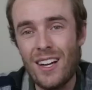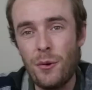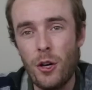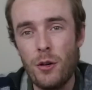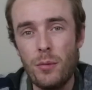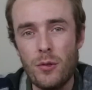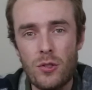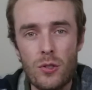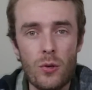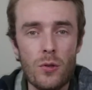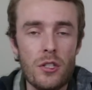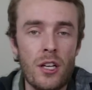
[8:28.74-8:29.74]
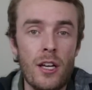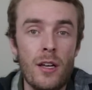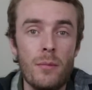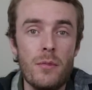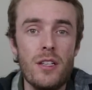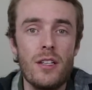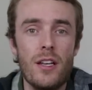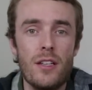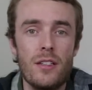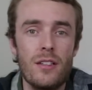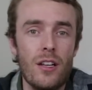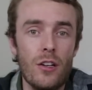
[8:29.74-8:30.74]
now open source means
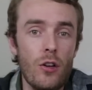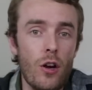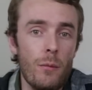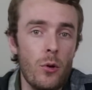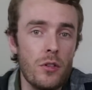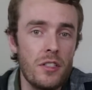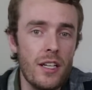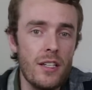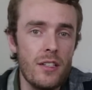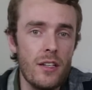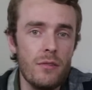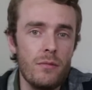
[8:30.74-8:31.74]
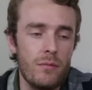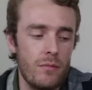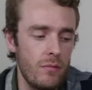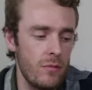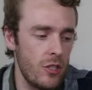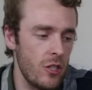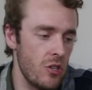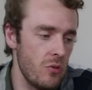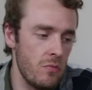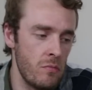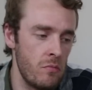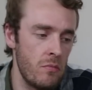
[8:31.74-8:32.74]
there's a lot more data,
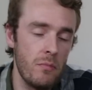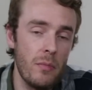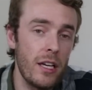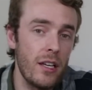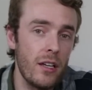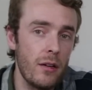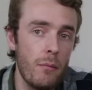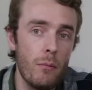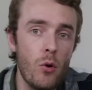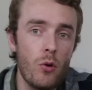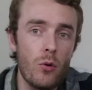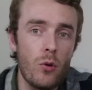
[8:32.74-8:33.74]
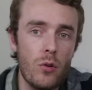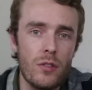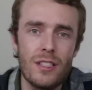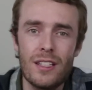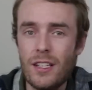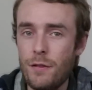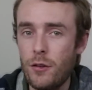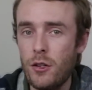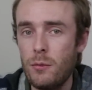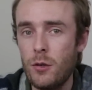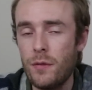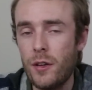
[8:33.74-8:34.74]
so making more
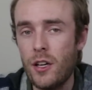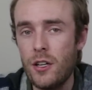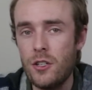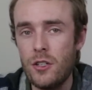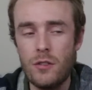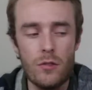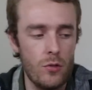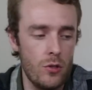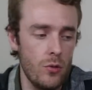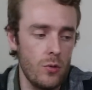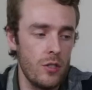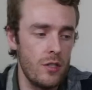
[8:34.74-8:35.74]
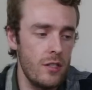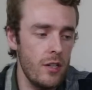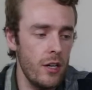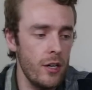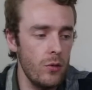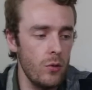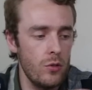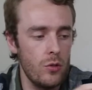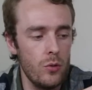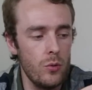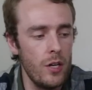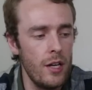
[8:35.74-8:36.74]
significant modifications to the design or
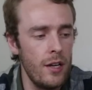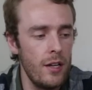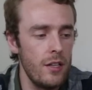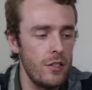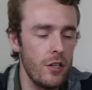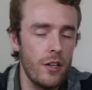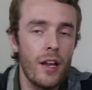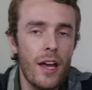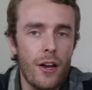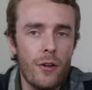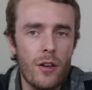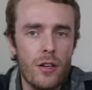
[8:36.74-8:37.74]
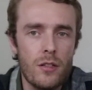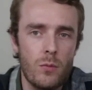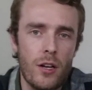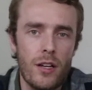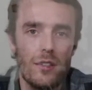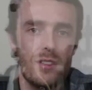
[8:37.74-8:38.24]
to certain areas where